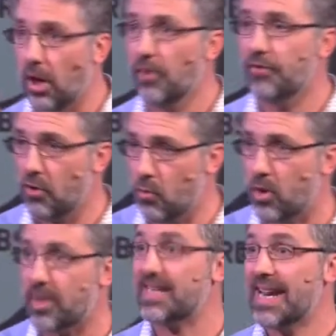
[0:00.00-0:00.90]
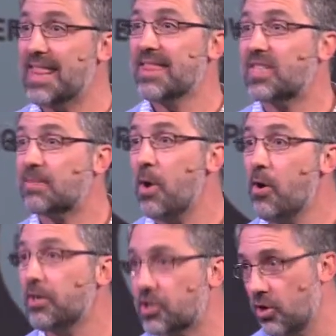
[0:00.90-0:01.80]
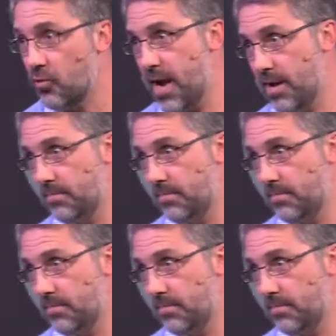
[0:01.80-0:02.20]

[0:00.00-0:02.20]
also works in the spiritual realm.